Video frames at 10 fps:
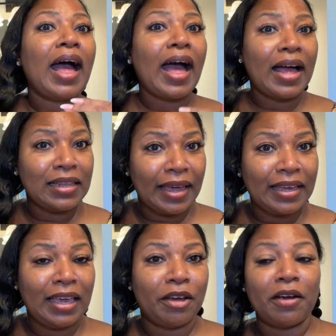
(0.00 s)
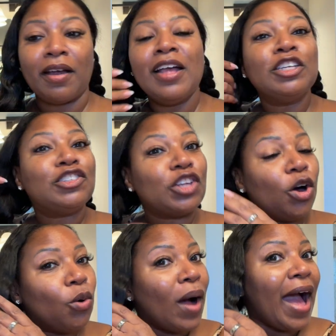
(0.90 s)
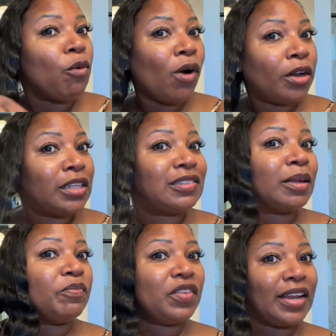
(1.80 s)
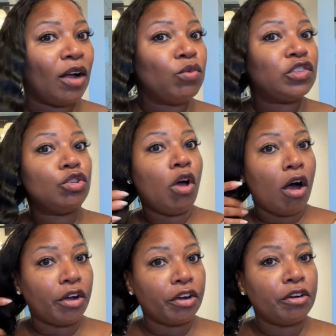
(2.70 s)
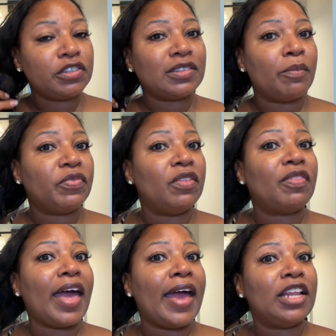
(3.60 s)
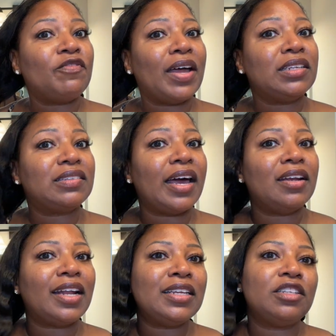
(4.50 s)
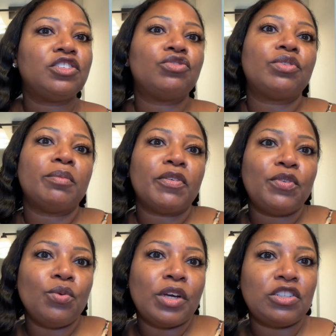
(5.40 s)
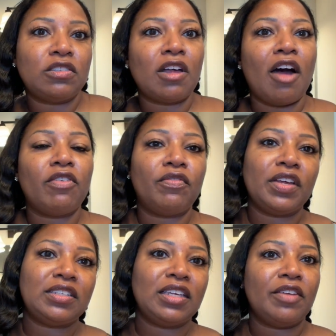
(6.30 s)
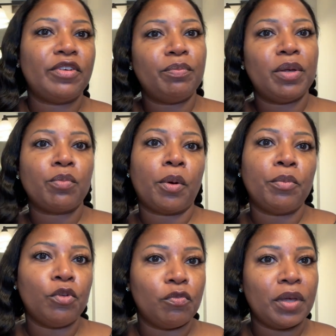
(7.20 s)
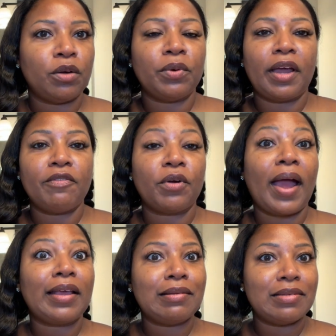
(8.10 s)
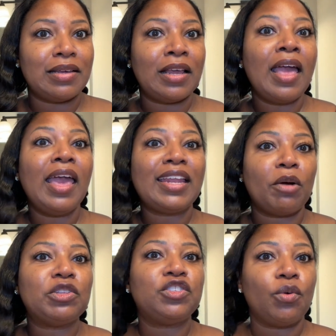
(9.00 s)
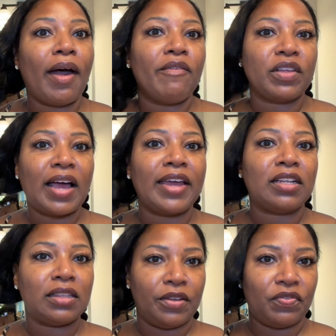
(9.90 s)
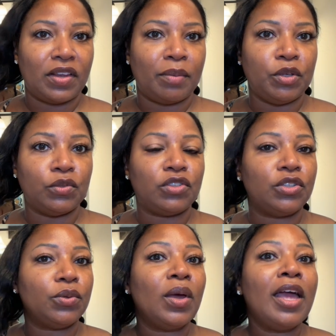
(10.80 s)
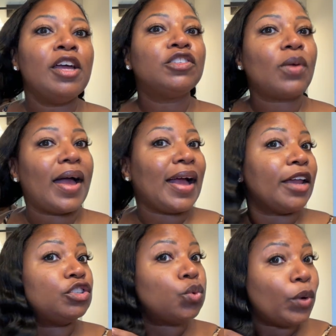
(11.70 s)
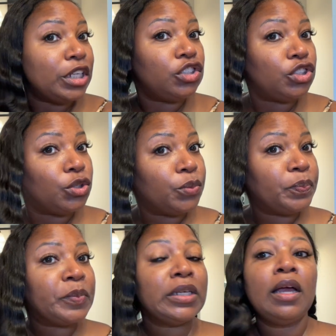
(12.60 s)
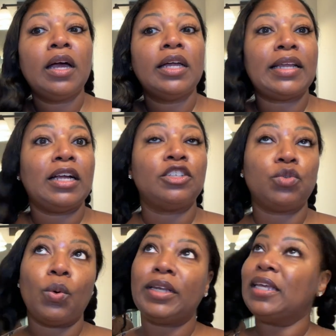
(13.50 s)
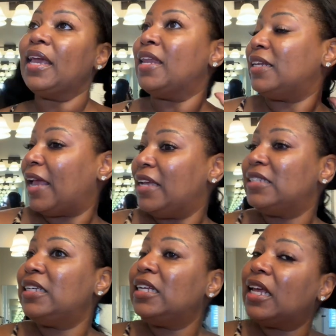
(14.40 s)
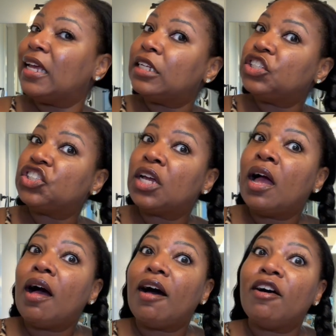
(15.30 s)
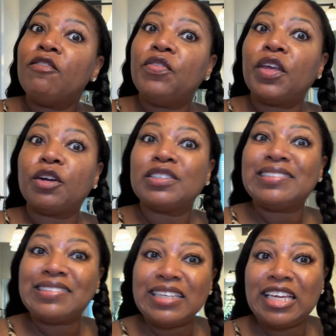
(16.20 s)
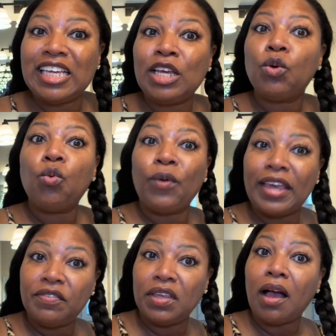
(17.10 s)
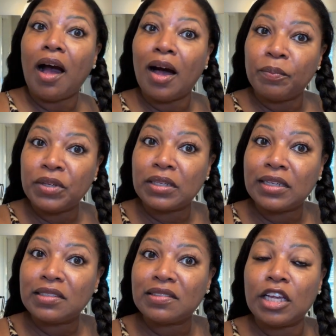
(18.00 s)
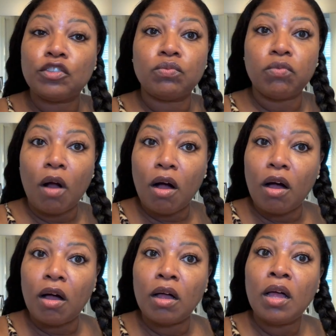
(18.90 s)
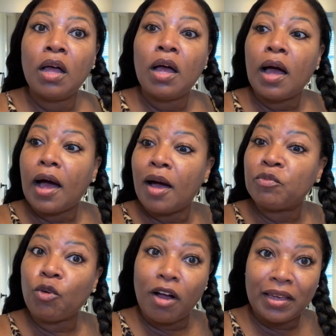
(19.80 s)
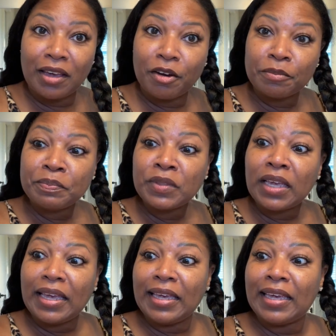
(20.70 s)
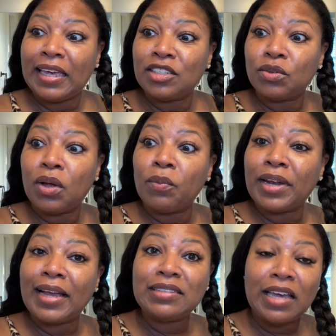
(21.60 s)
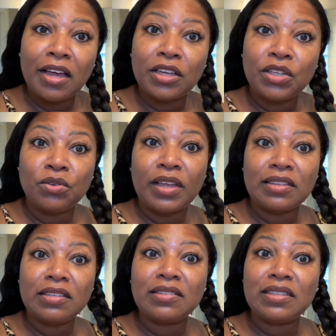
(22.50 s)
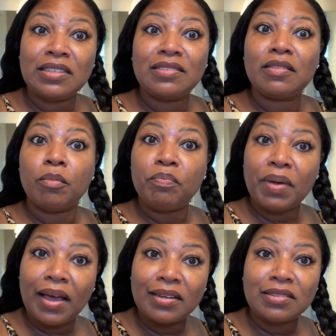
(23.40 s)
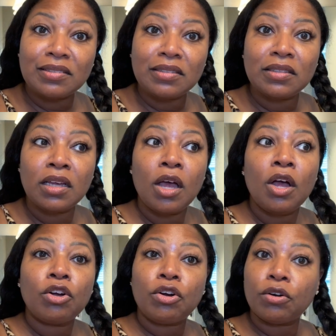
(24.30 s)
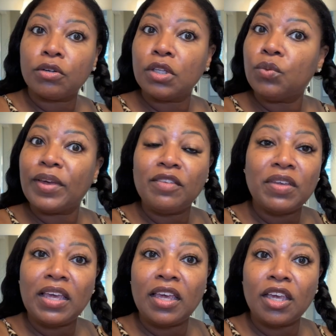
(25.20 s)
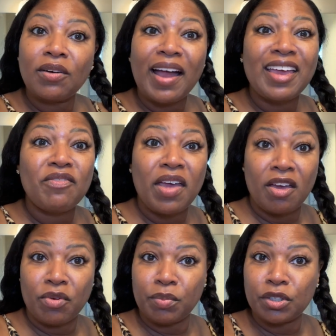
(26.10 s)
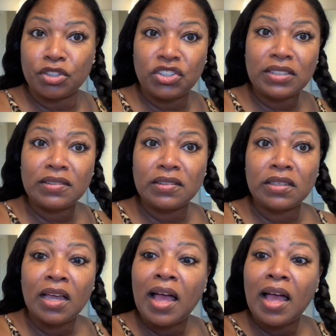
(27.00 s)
I like hair. So I wanted something that was longer, something that if I decided I needed to trim a few inches off of it to give it a bit more movement or whatever, I could, and I would still have the kind of length that I'm used to. So I got a 22, a 20, and an 18 inch of their C Wavy Opulence. It's raw hair. And when I tell you that this is the best curly wavy hair I have ever purchased,